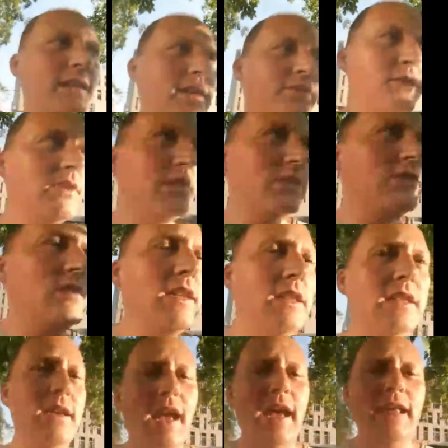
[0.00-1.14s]
the difference.
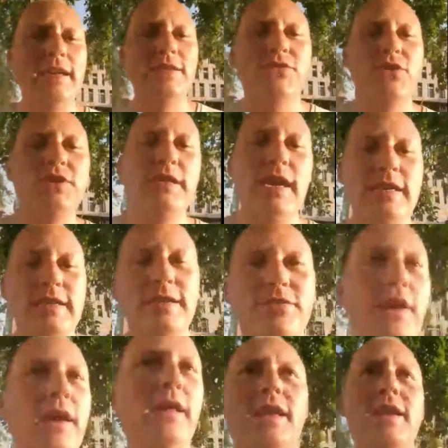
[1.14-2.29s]
The headlines are very scientific.